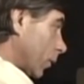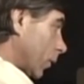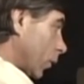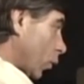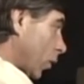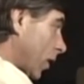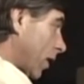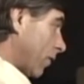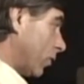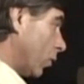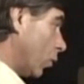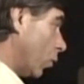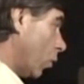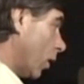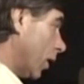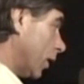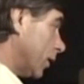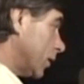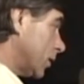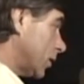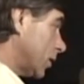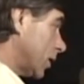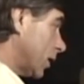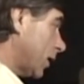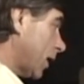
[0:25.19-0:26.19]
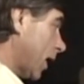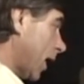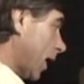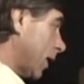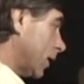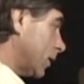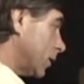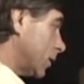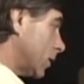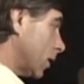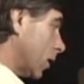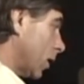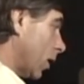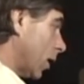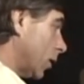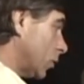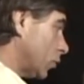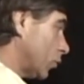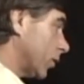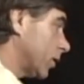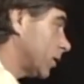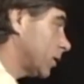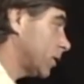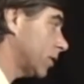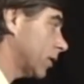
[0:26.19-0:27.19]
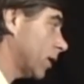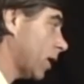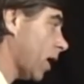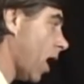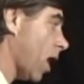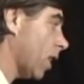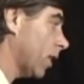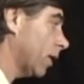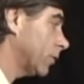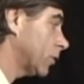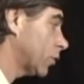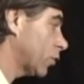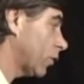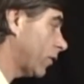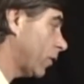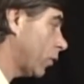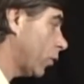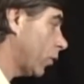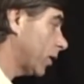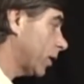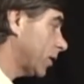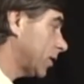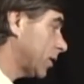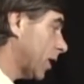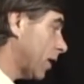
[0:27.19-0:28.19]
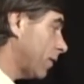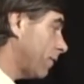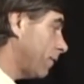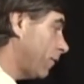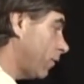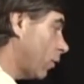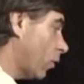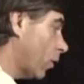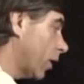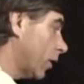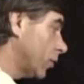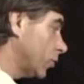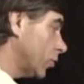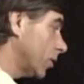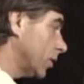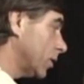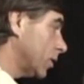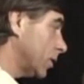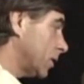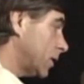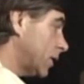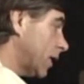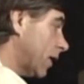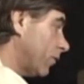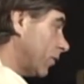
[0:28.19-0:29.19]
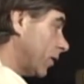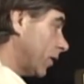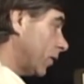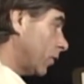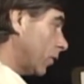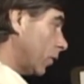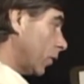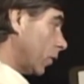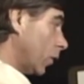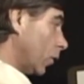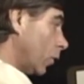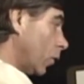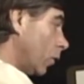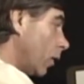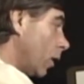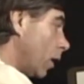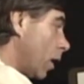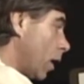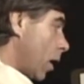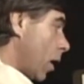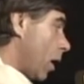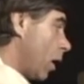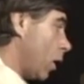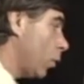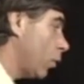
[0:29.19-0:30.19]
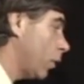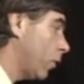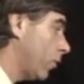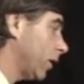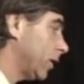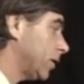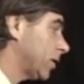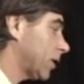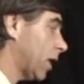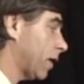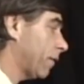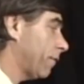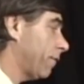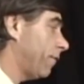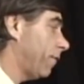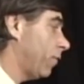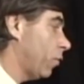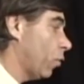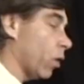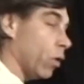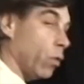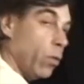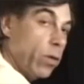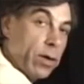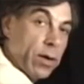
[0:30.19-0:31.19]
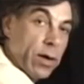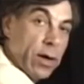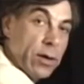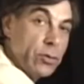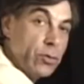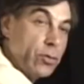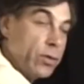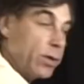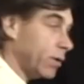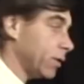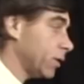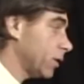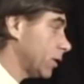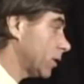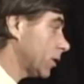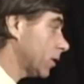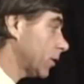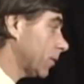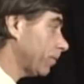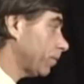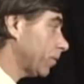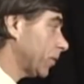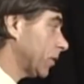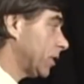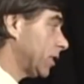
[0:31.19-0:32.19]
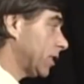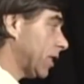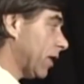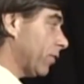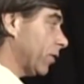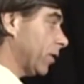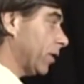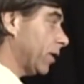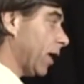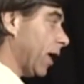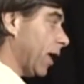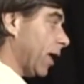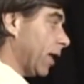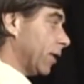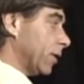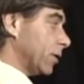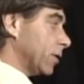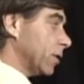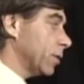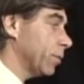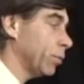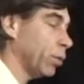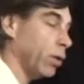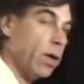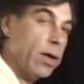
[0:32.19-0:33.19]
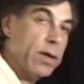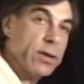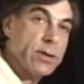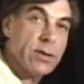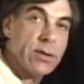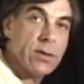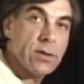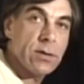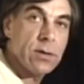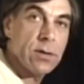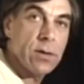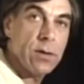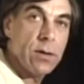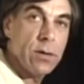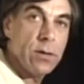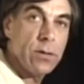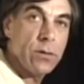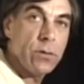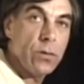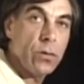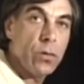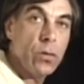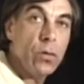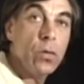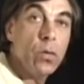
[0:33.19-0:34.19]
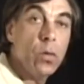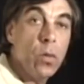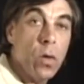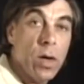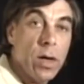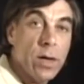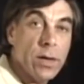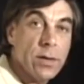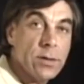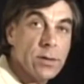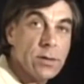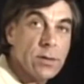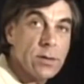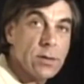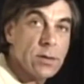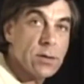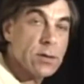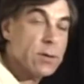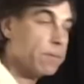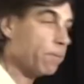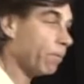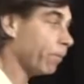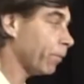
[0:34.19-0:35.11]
We have the ones, the tens, the hundreds columns. So if you wanted to say 472, we're really saying four one hundredths, seven tens plus two ones.